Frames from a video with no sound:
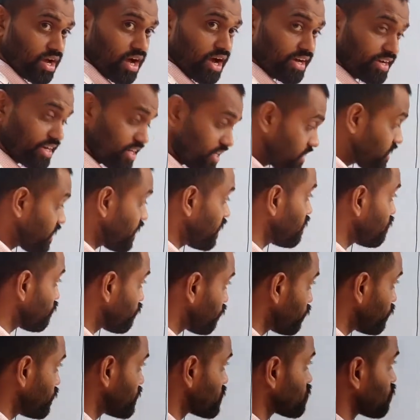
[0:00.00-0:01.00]
Under the
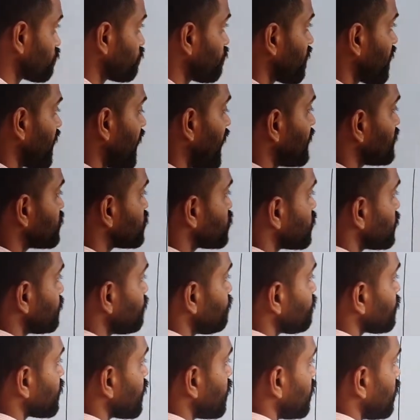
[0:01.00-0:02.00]
influence of
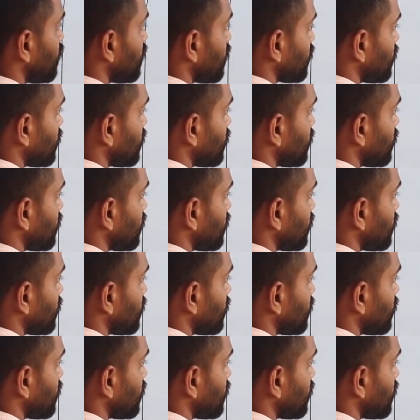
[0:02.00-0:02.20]
calcium,